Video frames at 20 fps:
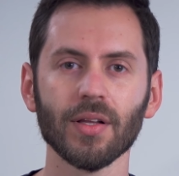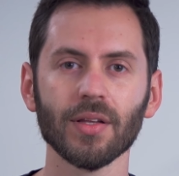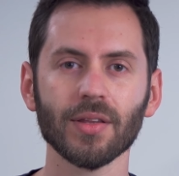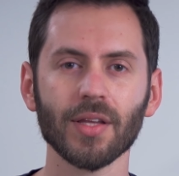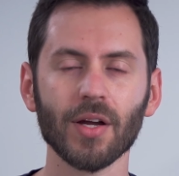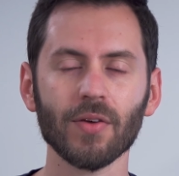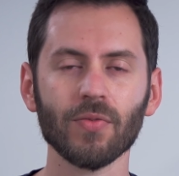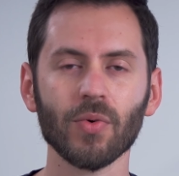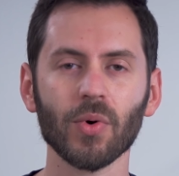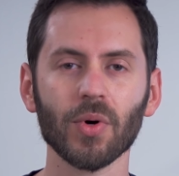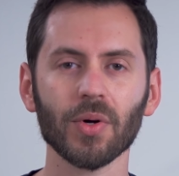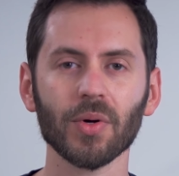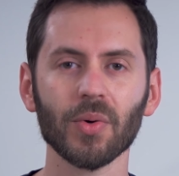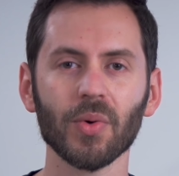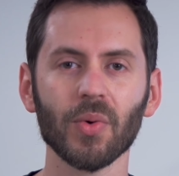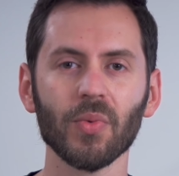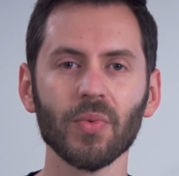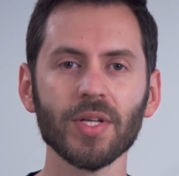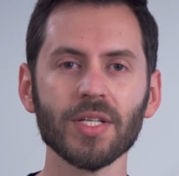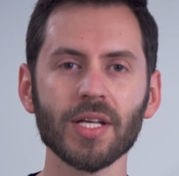Therefore,
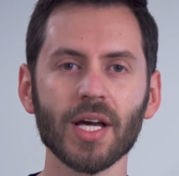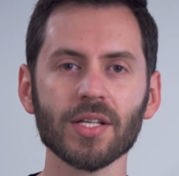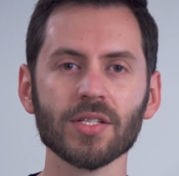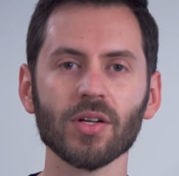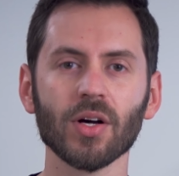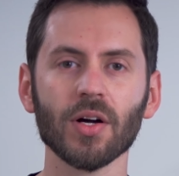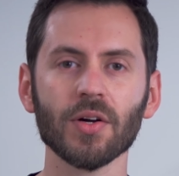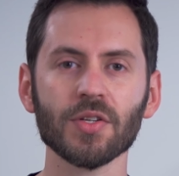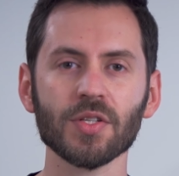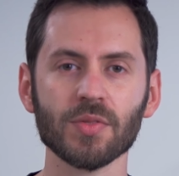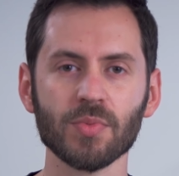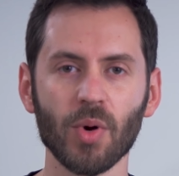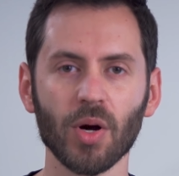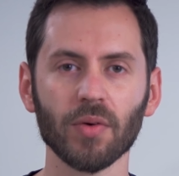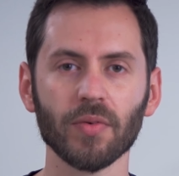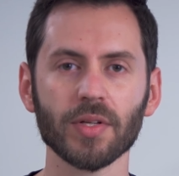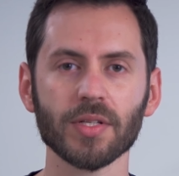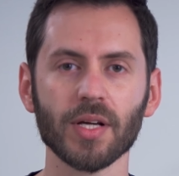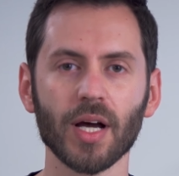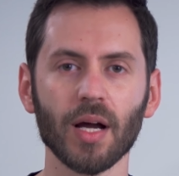we test our smart
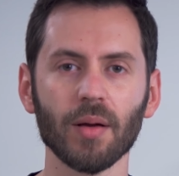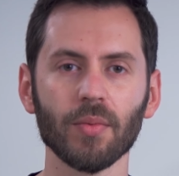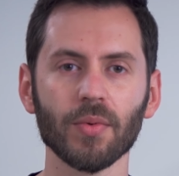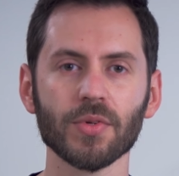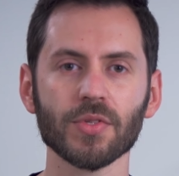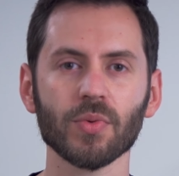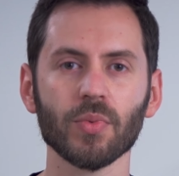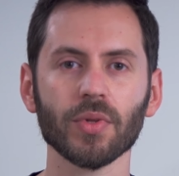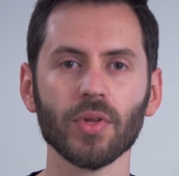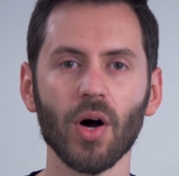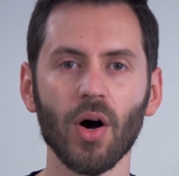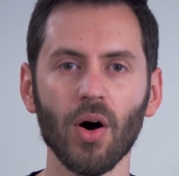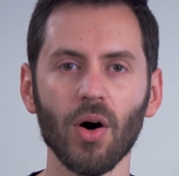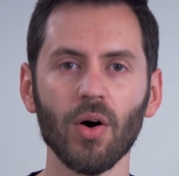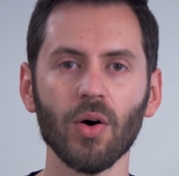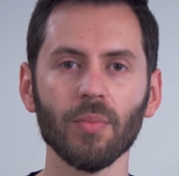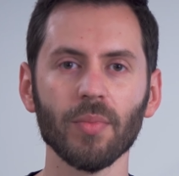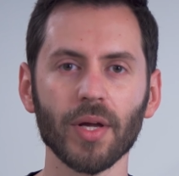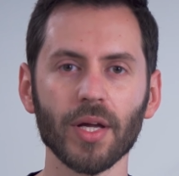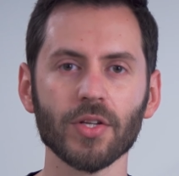retimers with
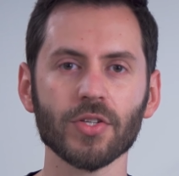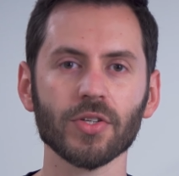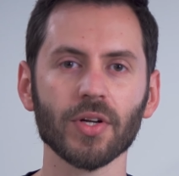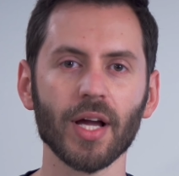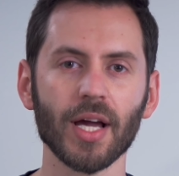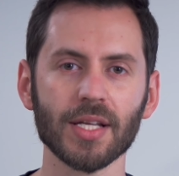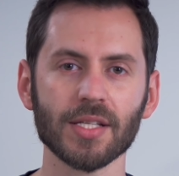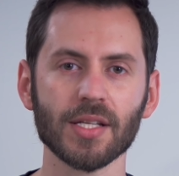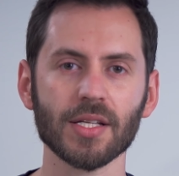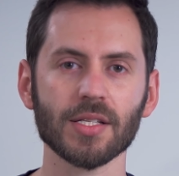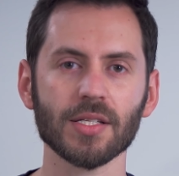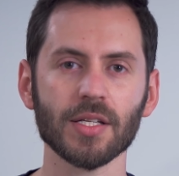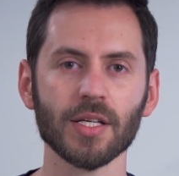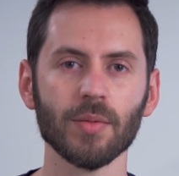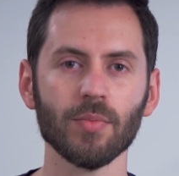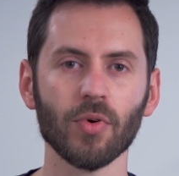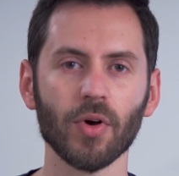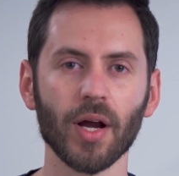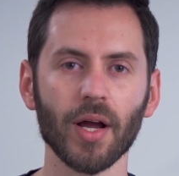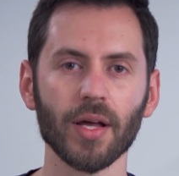all major
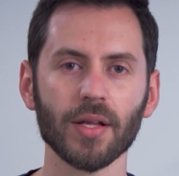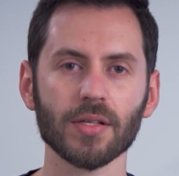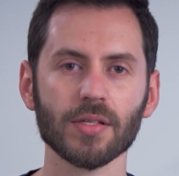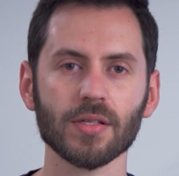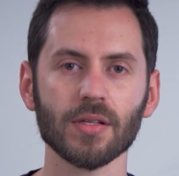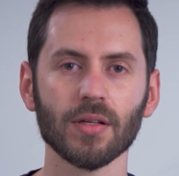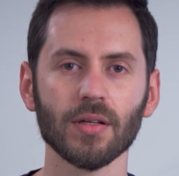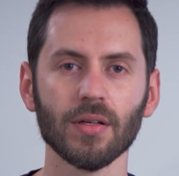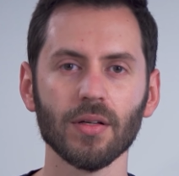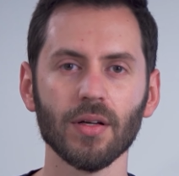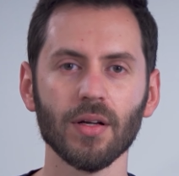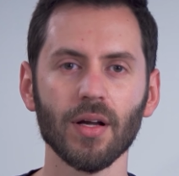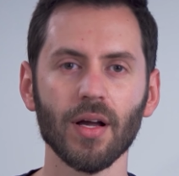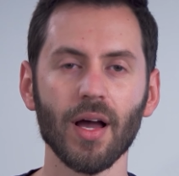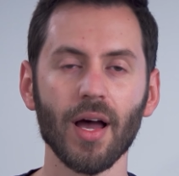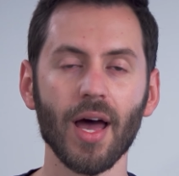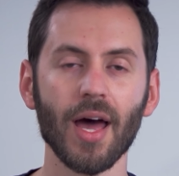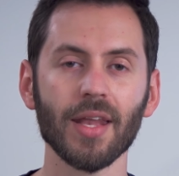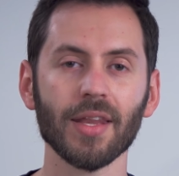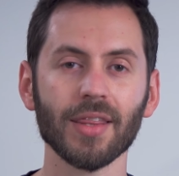SSD brands.
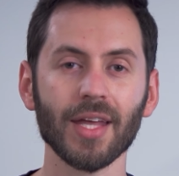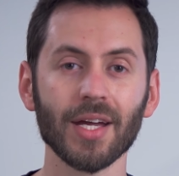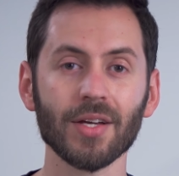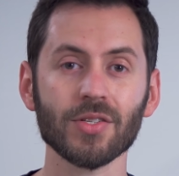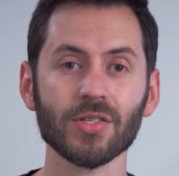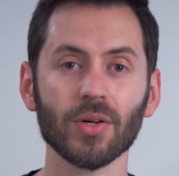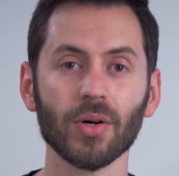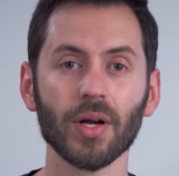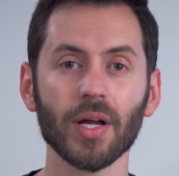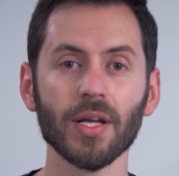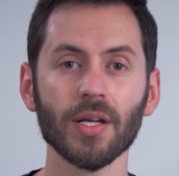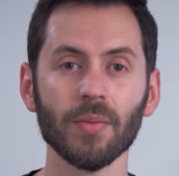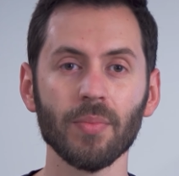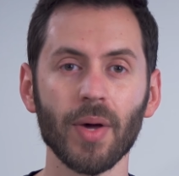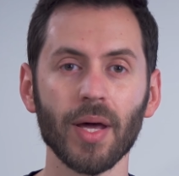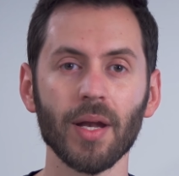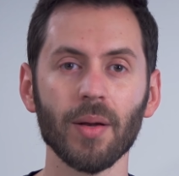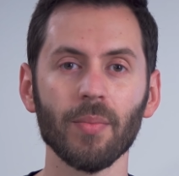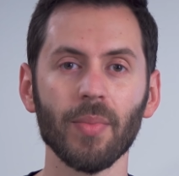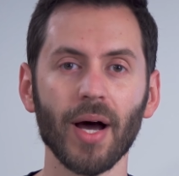And thanks to our
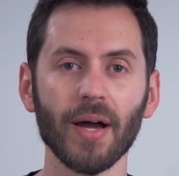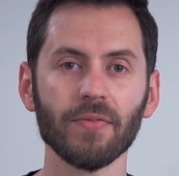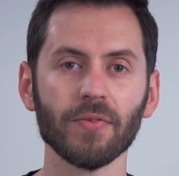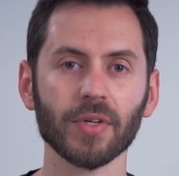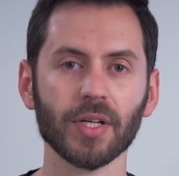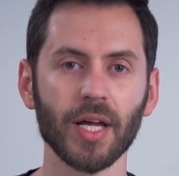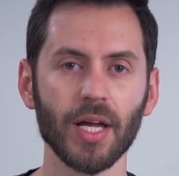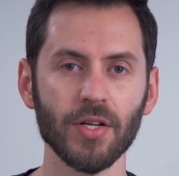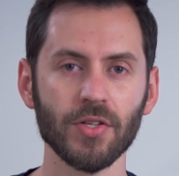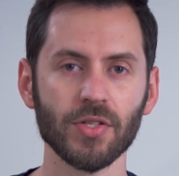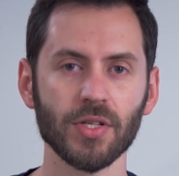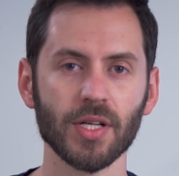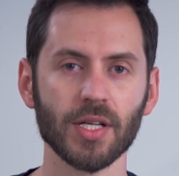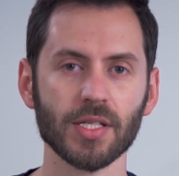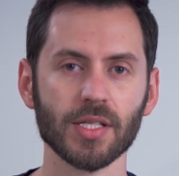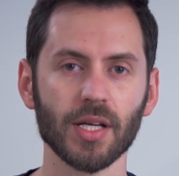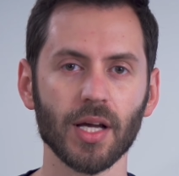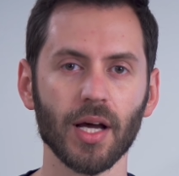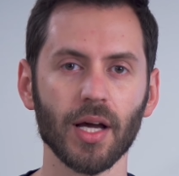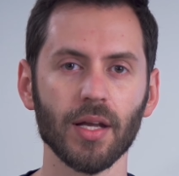independent bifurcation
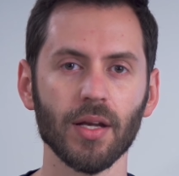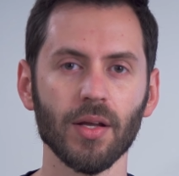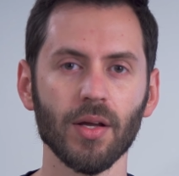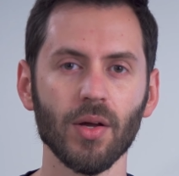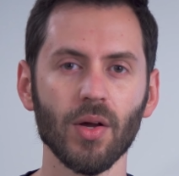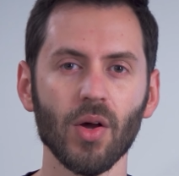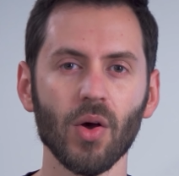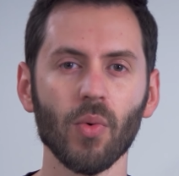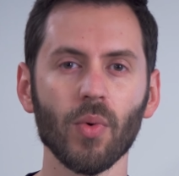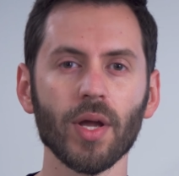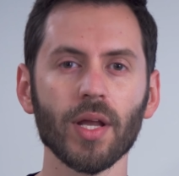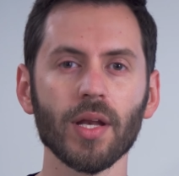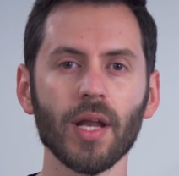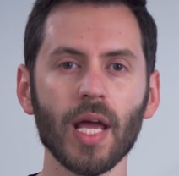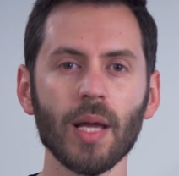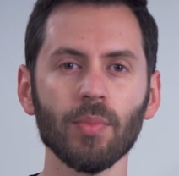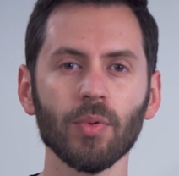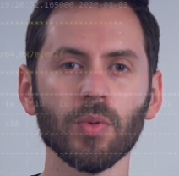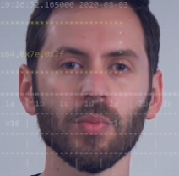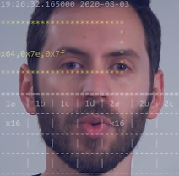design, we enable